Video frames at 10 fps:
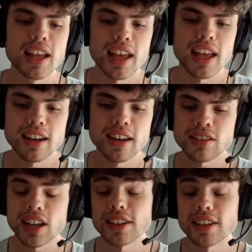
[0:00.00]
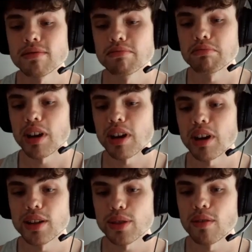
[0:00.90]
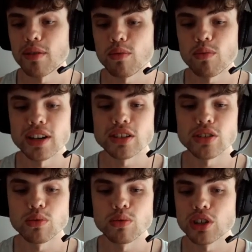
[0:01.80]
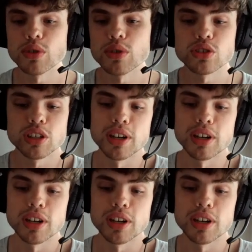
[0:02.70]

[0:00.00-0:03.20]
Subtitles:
And the answer, my immediate thought went to US German.